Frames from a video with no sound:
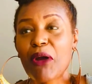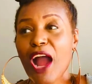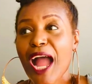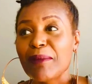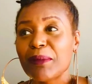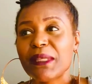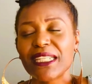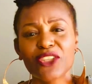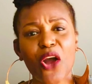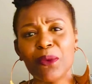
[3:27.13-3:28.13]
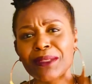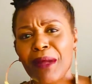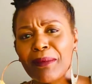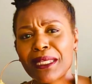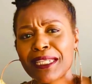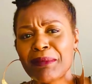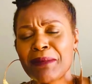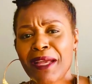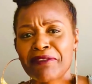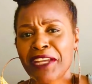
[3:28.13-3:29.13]
it's always probably going to be
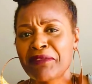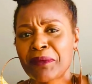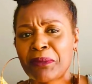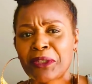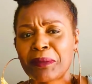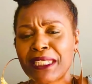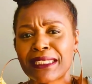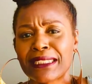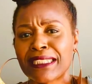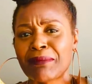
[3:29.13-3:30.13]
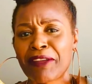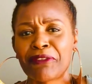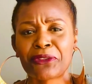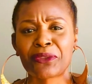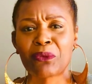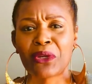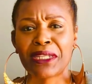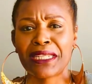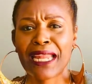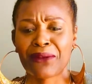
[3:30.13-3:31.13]
my favorite book because this is my first
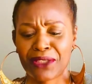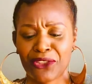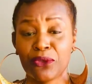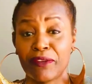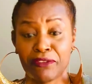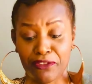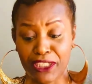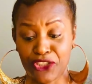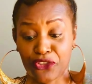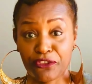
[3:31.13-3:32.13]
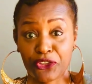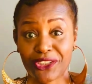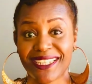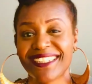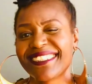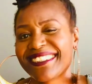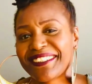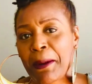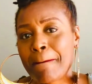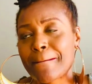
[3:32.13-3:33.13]
one, and I don't think you ever forget your first.
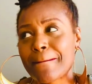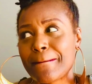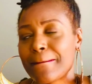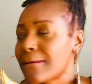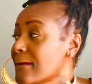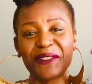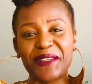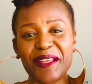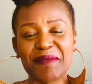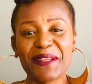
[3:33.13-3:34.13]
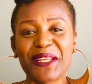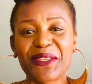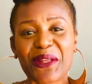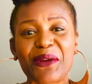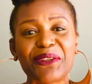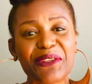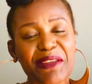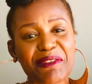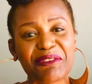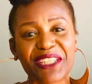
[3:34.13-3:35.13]
You
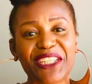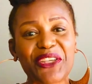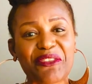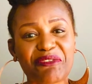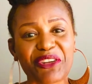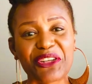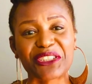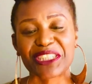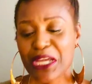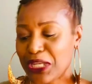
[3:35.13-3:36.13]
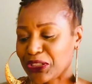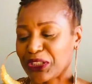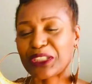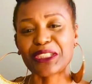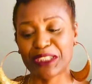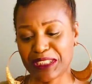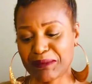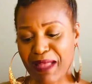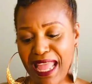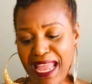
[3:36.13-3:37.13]
never forget your first. So this is
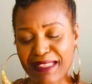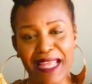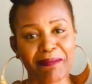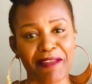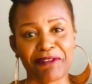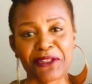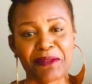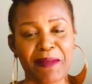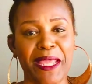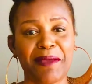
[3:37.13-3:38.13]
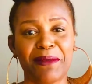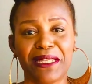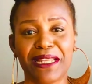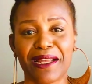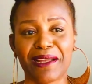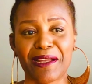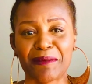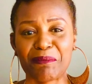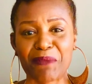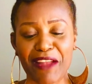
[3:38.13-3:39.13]
my first baby. I
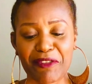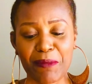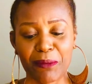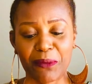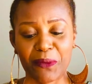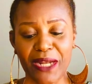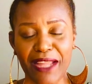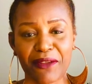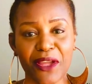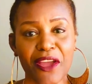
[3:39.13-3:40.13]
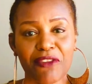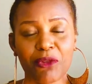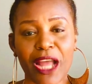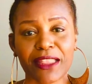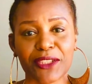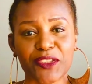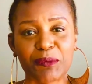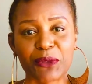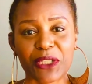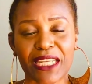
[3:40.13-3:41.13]
remember when I got this
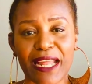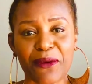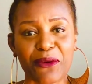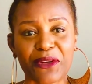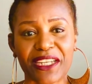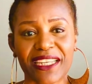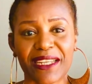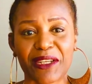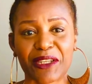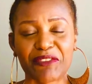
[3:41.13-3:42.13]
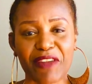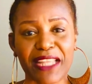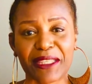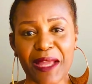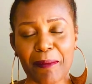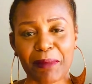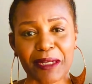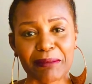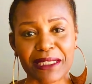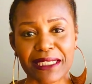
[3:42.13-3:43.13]
book and I ordered it and it finally got
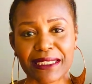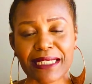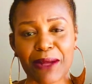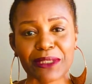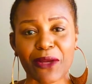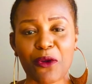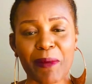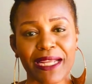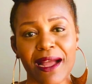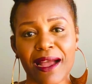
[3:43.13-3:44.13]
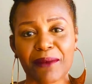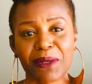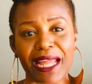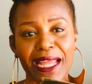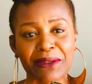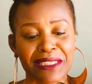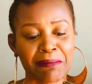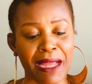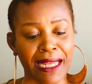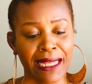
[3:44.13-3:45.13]
published. I was like, oh my God. When I held it
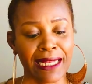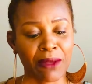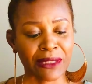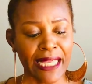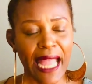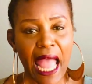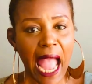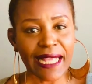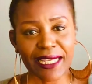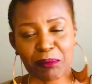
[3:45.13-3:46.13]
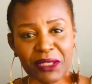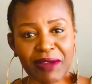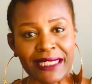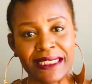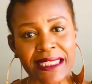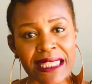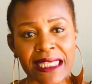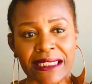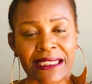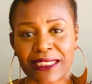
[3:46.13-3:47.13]
in my hand, I was like, I can't believe I did
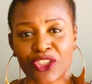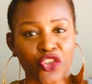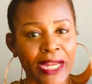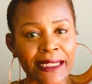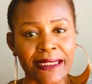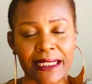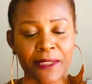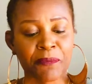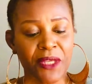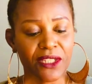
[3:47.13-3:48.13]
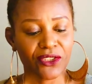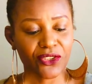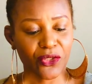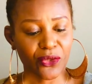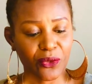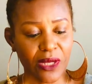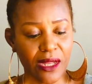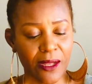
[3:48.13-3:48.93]
this. This is crazy. So